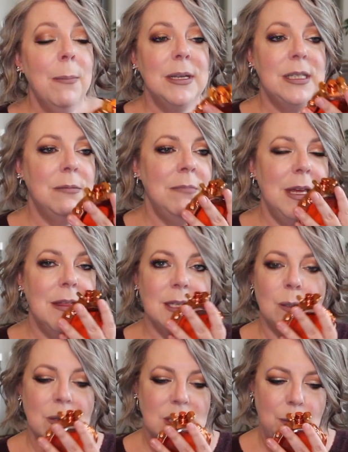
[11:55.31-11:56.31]
But to me,
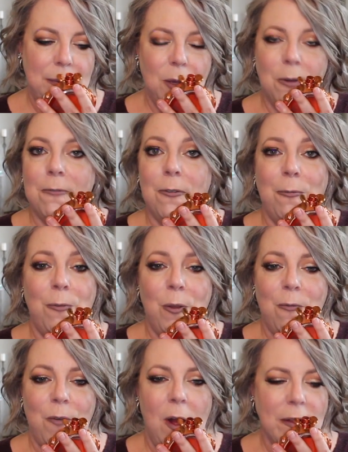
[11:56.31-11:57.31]
this one's beautiful for the
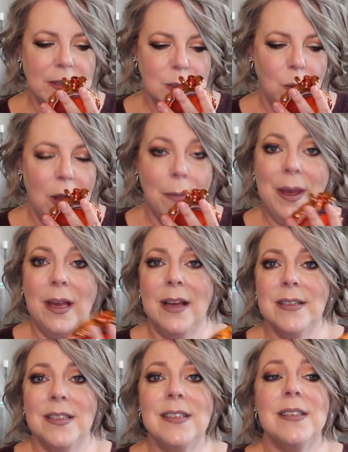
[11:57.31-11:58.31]
fall as well
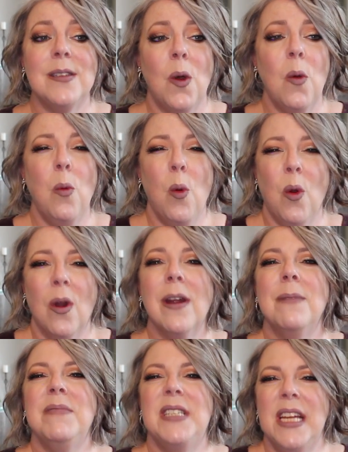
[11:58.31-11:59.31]
because it's so
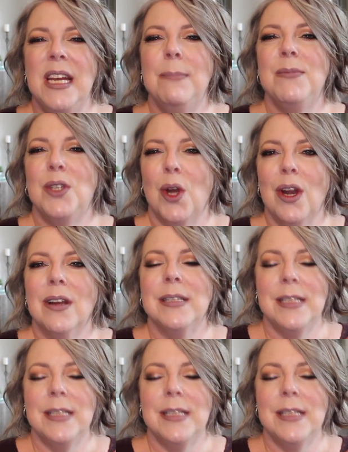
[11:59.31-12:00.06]
warm, deep, dark,